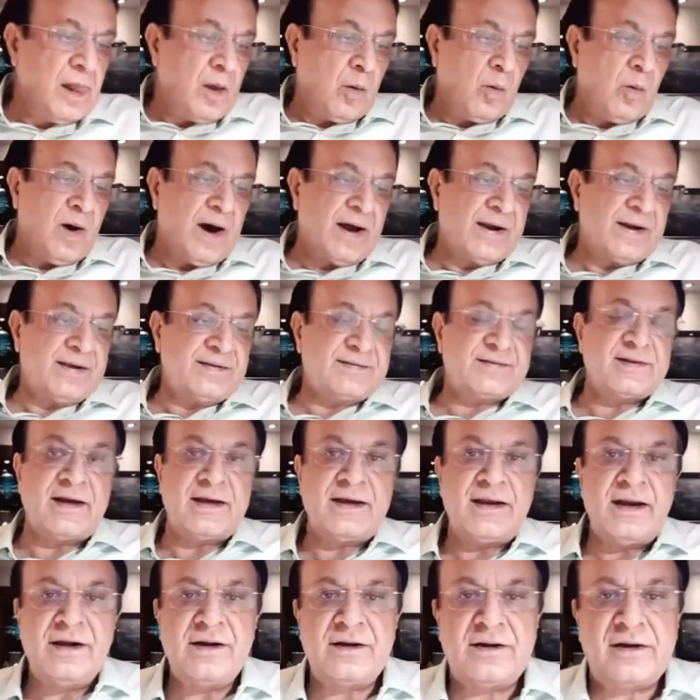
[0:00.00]
One is the
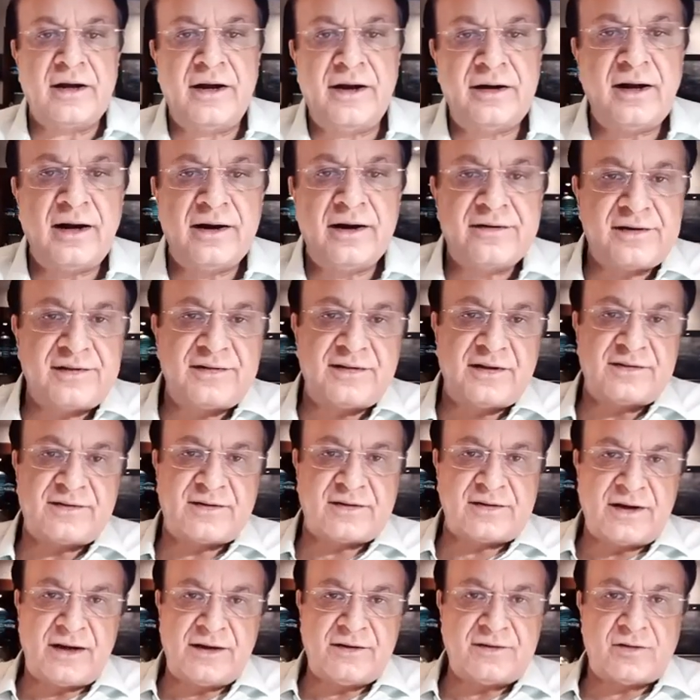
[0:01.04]
internal
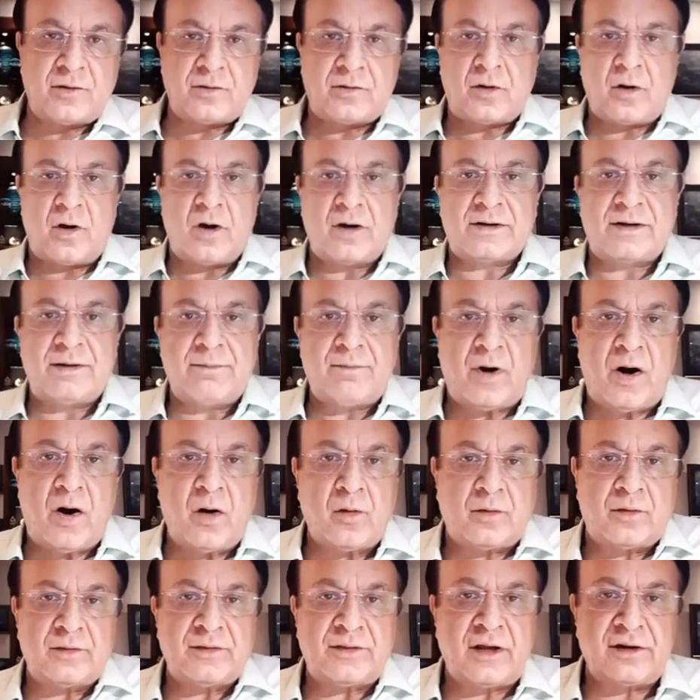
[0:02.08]
resistance. You talked
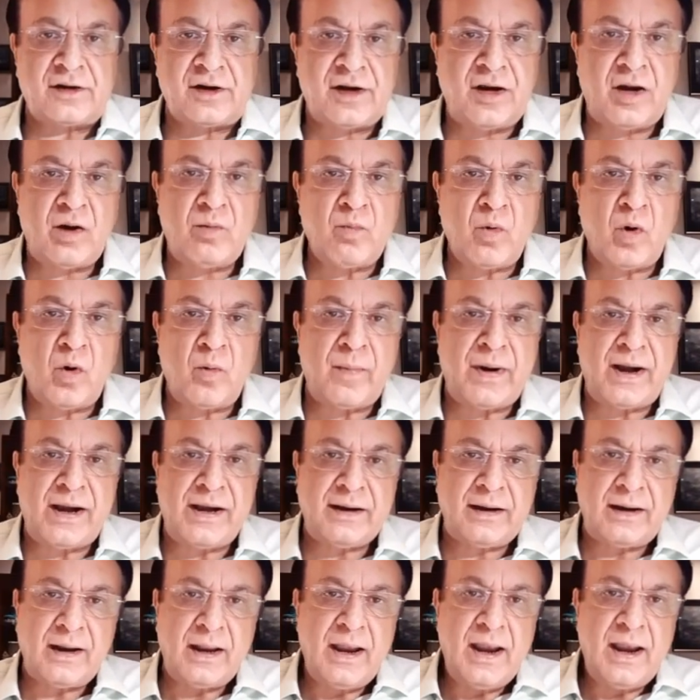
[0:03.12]
about the green movement,
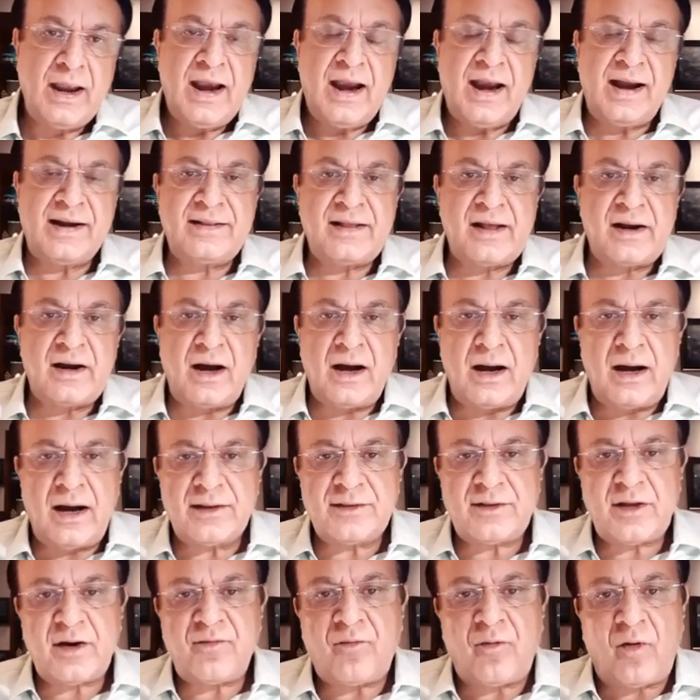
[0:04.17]
and there are
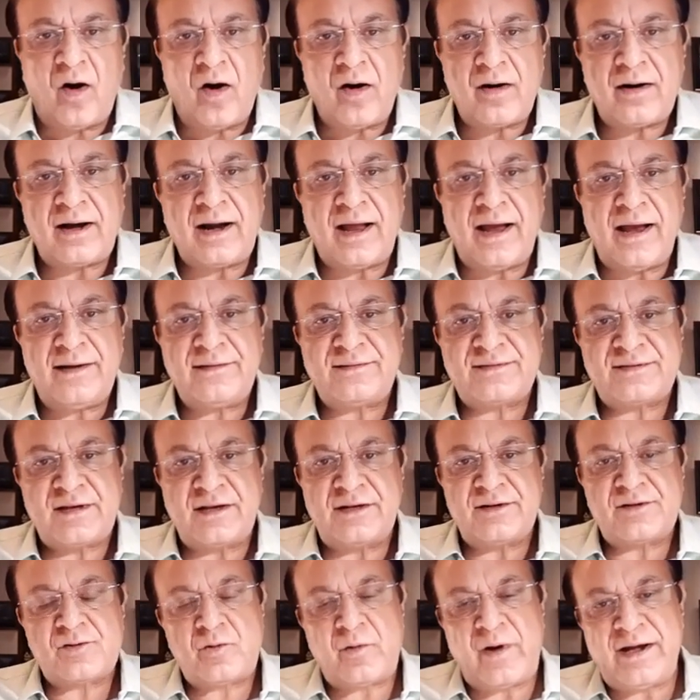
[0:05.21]
other fault lines
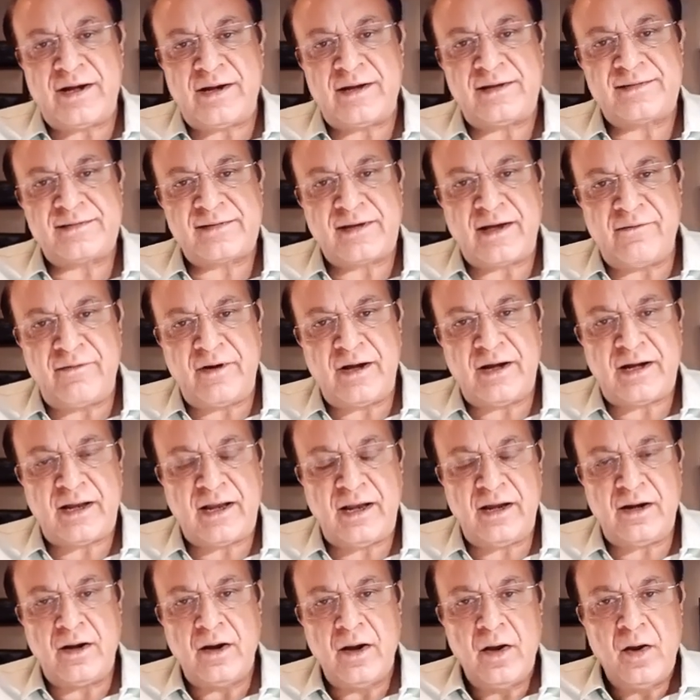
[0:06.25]
since
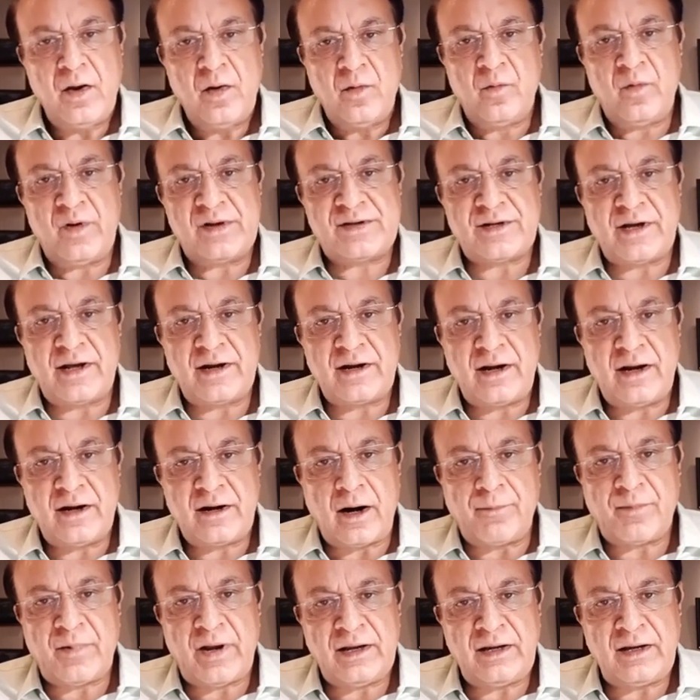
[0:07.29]
2017 which are
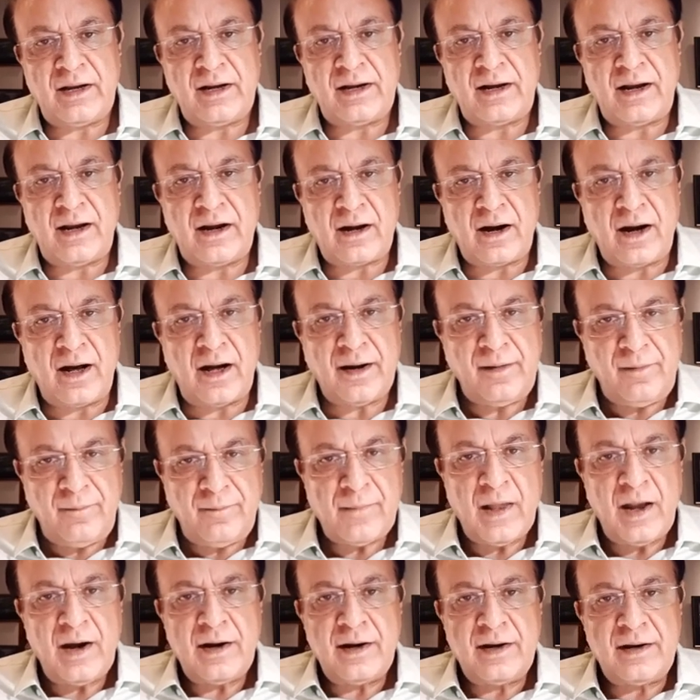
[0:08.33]
erupting in Iran,
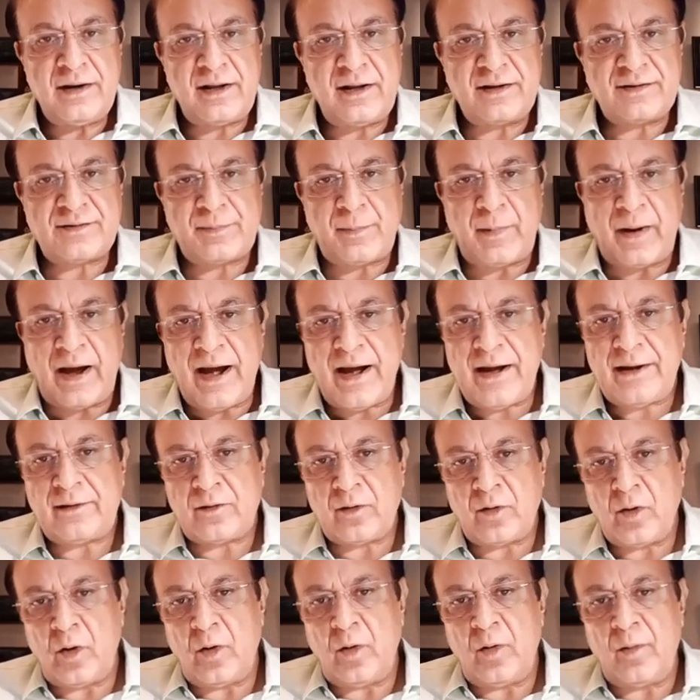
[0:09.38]
despite,
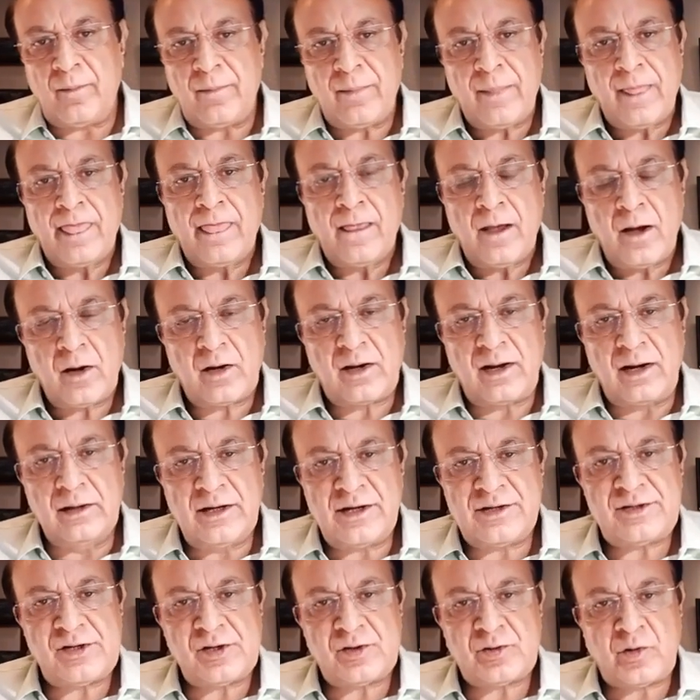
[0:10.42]
you know,
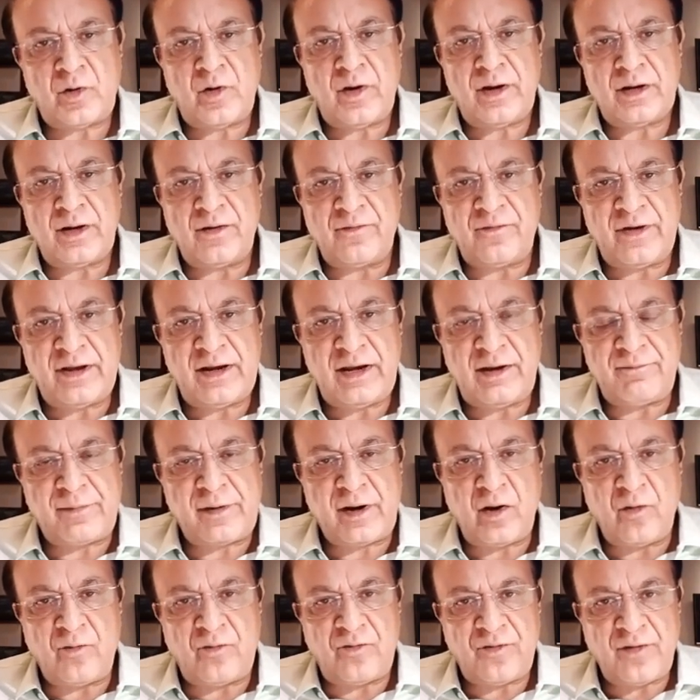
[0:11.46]
clergy showing a very
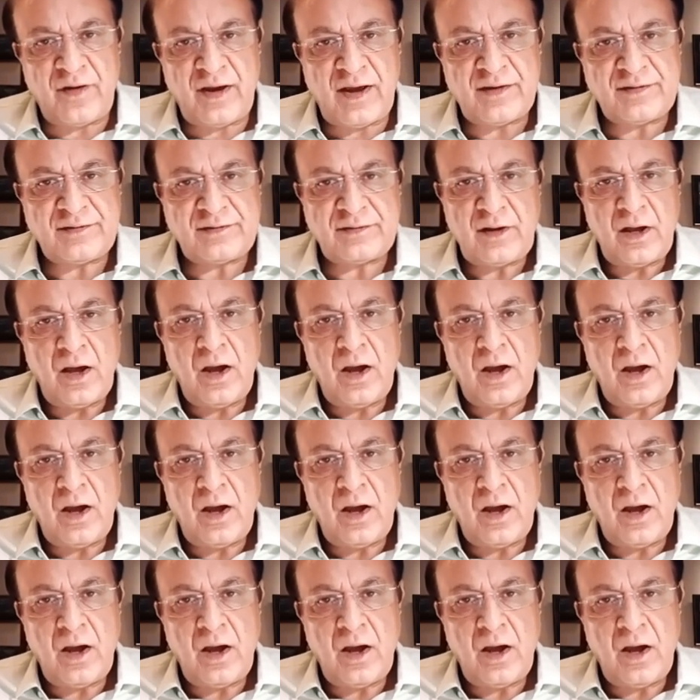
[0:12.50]
brave face.